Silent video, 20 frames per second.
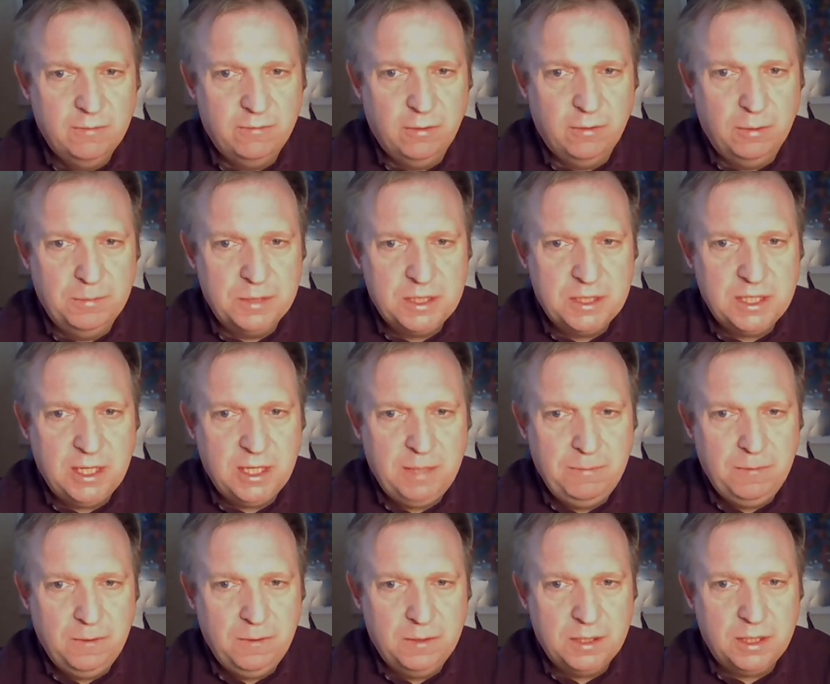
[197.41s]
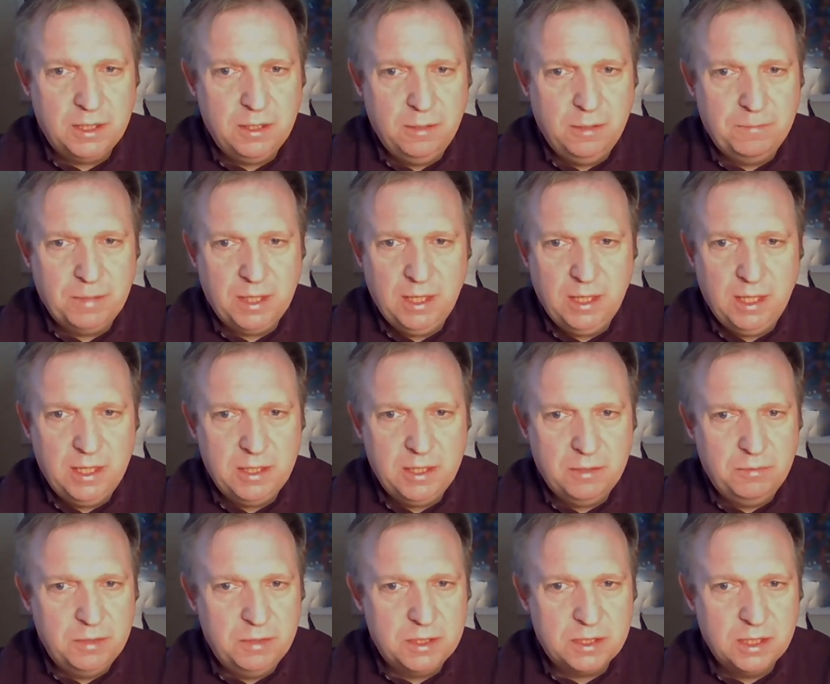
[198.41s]
former DUP
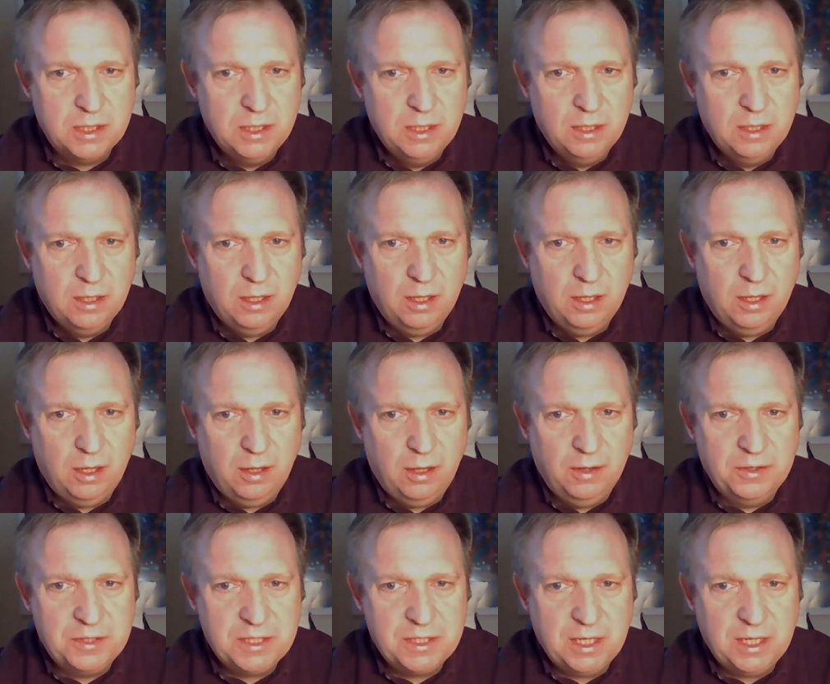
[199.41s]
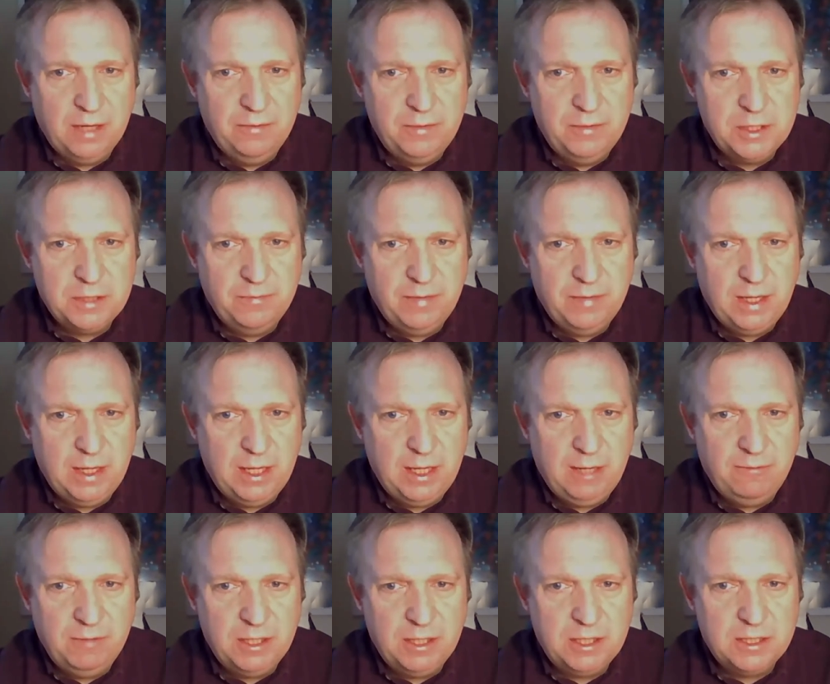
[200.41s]
leader, was on television that
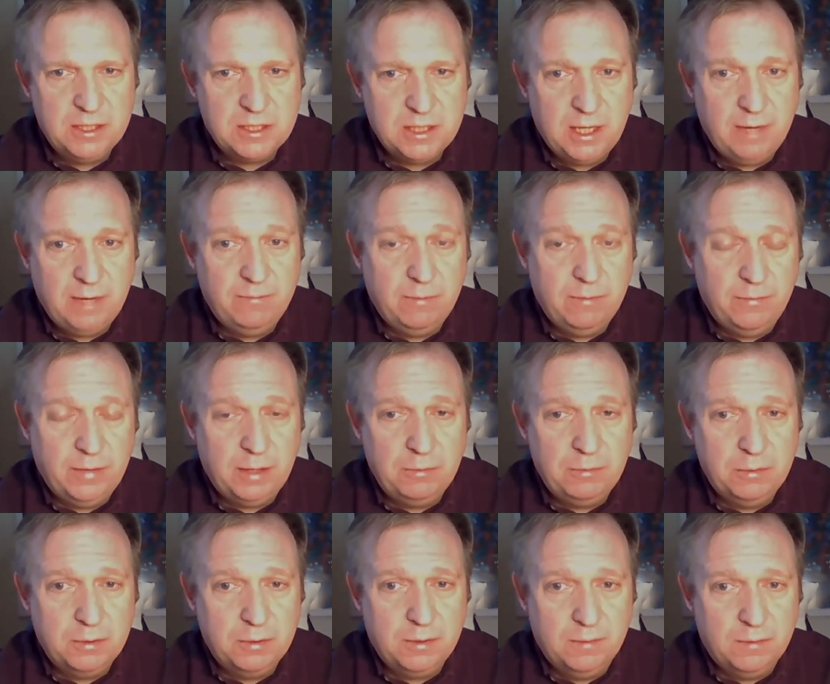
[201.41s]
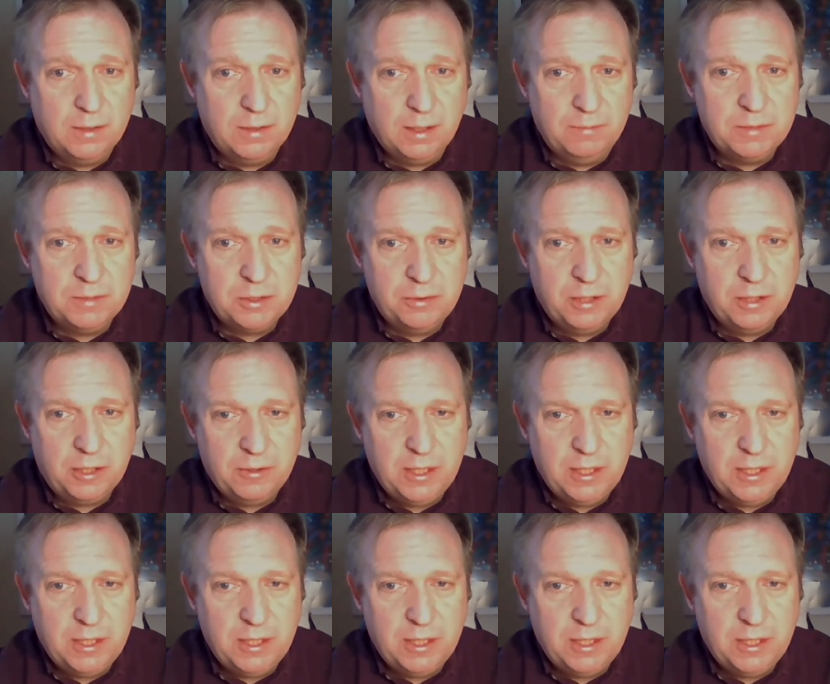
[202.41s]
evening saying that they will come to